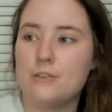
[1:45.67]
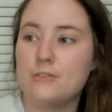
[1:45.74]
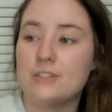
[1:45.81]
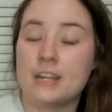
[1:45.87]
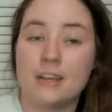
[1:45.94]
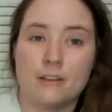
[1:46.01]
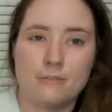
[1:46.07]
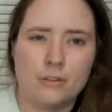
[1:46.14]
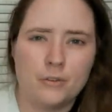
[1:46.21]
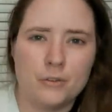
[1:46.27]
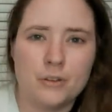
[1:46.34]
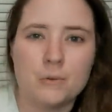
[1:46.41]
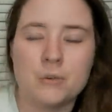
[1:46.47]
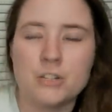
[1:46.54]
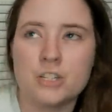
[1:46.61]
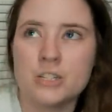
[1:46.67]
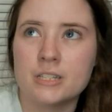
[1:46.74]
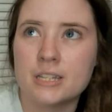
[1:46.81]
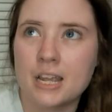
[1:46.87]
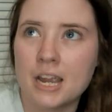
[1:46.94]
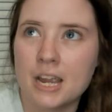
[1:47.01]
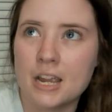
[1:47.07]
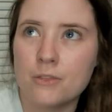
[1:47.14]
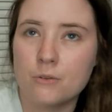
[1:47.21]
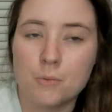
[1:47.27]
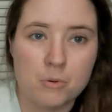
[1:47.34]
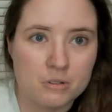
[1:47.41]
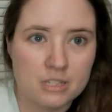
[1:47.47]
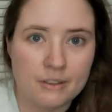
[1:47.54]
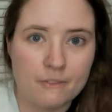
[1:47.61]
I used an F hook, which is a
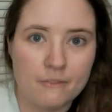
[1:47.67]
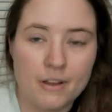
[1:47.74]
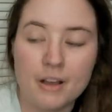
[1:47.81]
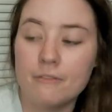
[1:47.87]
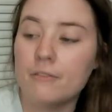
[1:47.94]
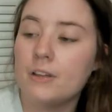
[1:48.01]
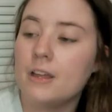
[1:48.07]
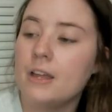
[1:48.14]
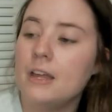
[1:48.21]
3.75.